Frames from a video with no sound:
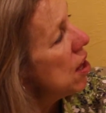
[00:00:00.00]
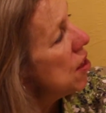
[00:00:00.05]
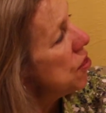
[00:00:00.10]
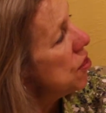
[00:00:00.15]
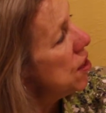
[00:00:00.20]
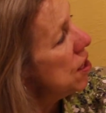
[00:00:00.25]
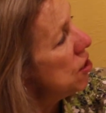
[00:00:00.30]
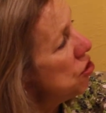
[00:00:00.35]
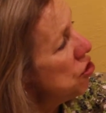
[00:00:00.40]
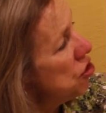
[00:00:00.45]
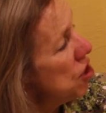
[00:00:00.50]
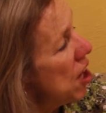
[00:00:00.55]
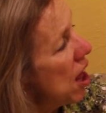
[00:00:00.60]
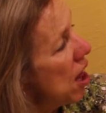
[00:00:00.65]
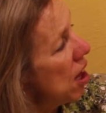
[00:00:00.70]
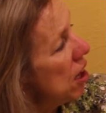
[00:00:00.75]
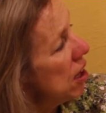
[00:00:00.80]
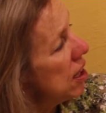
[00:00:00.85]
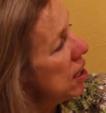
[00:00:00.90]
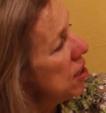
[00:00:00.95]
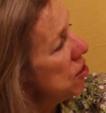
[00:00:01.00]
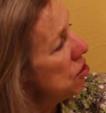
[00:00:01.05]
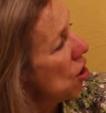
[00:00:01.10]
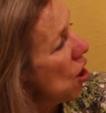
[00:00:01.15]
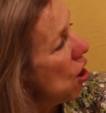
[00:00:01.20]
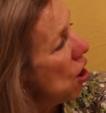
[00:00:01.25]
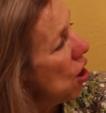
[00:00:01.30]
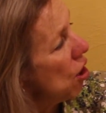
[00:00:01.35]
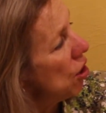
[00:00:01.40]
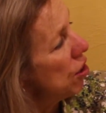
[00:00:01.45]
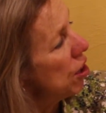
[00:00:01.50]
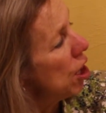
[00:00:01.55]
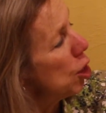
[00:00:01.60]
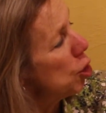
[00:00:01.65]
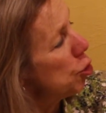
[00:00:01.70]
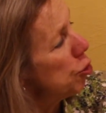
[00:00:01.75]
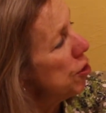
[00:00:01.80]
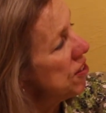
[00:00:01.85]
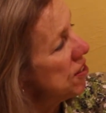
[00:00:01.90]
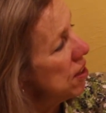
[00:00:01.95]
This shell is called a
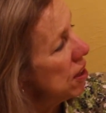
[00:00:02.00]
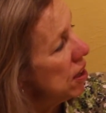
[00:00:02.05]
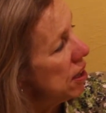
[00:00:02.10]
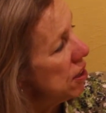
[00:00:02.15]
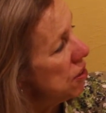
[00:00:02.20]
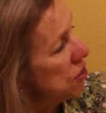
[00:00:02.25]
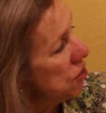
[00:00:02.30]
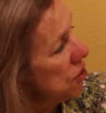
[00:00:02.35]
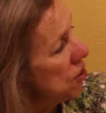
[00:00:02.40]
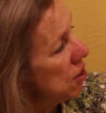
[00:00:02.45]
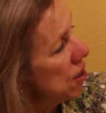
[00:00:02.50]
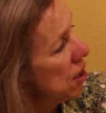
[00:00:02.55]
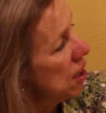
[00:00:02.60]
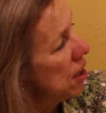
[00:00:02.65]
chrysalis.